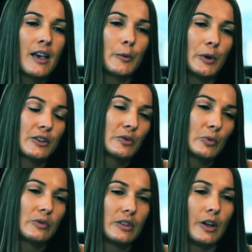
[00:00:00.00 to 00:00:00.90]
which
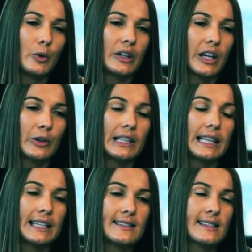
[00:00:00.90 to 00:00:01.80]
you know, ordinarily
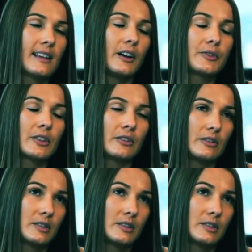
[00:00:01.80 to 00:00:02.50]
lends itself to,